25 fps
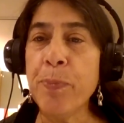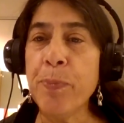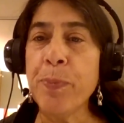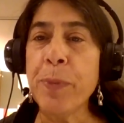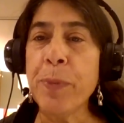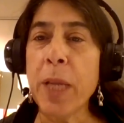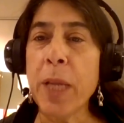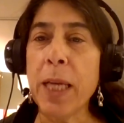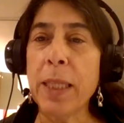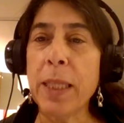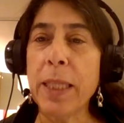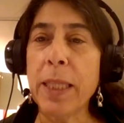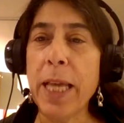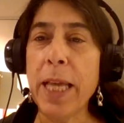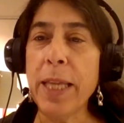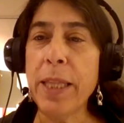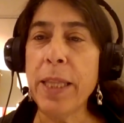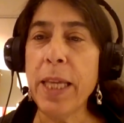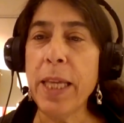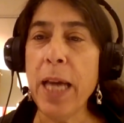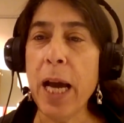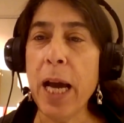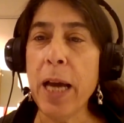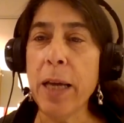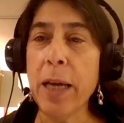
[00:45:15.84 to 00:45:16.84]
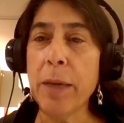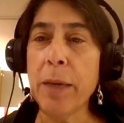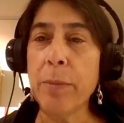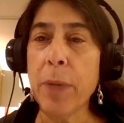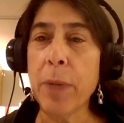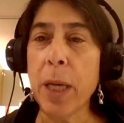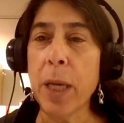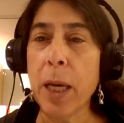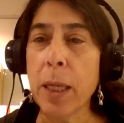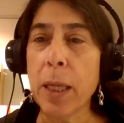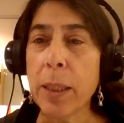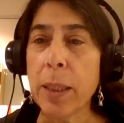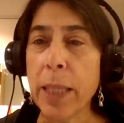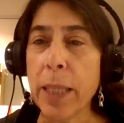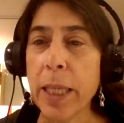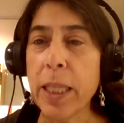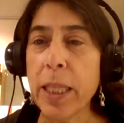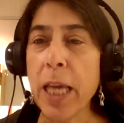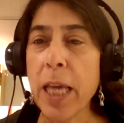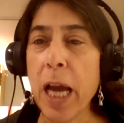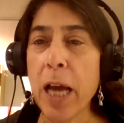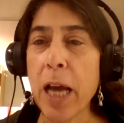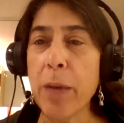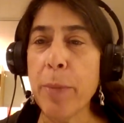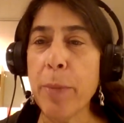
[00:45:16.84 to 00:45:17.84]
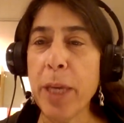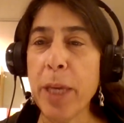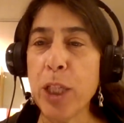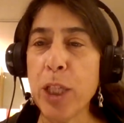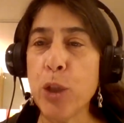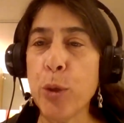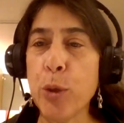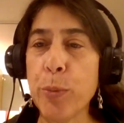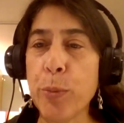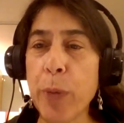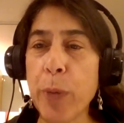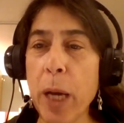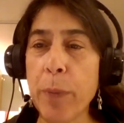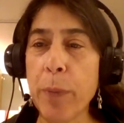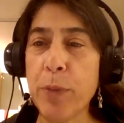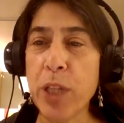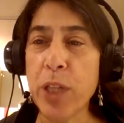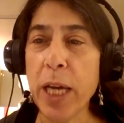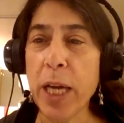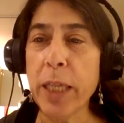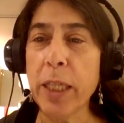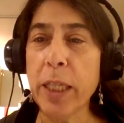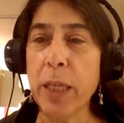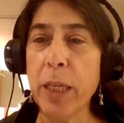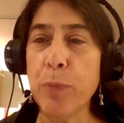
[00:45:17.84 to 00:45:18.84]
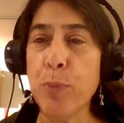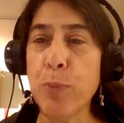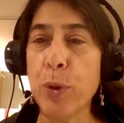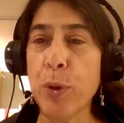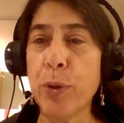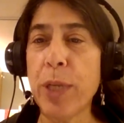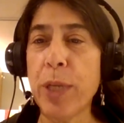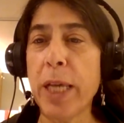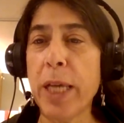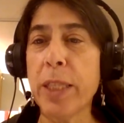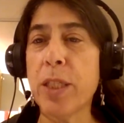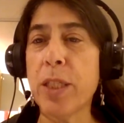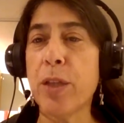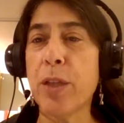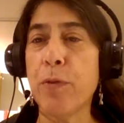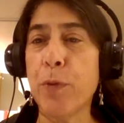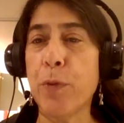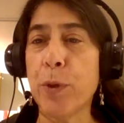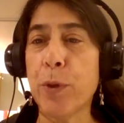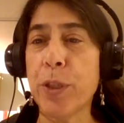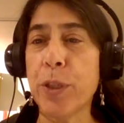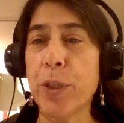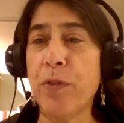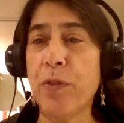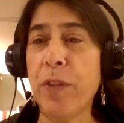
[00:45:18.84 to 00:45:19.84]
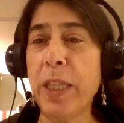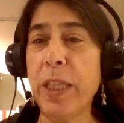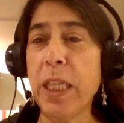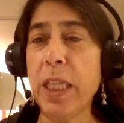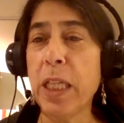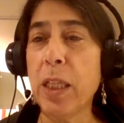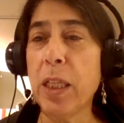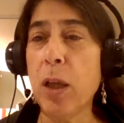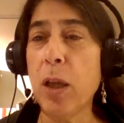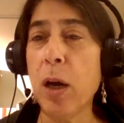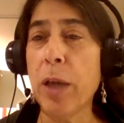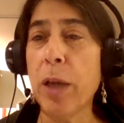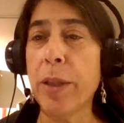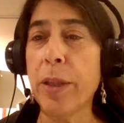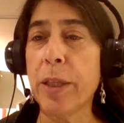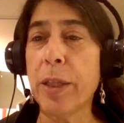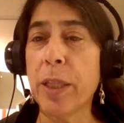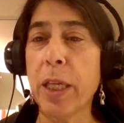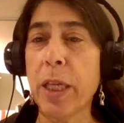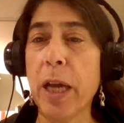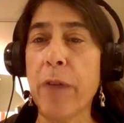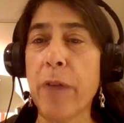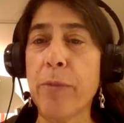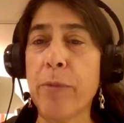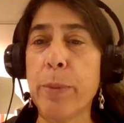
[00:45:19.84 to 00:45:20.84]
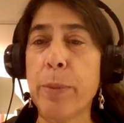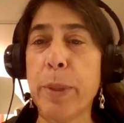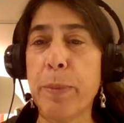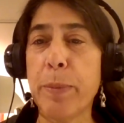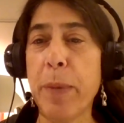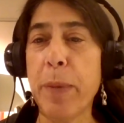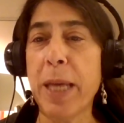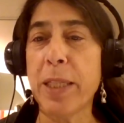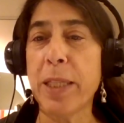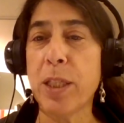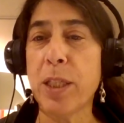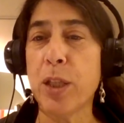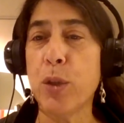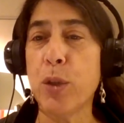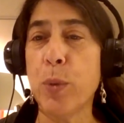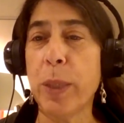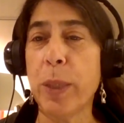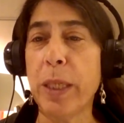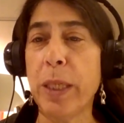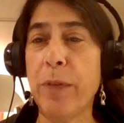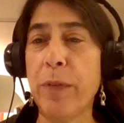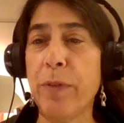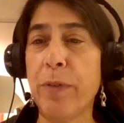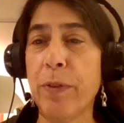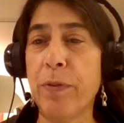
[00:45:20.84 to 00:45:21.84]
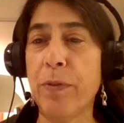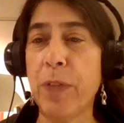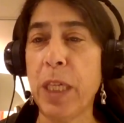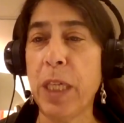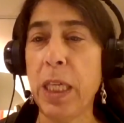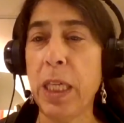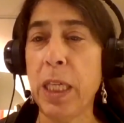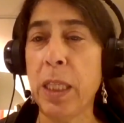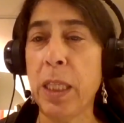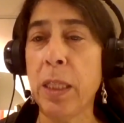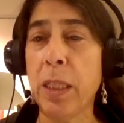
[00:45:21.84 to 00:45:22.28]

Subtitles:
led the IMA to object and protest the forced feeding law that the government passed in 2015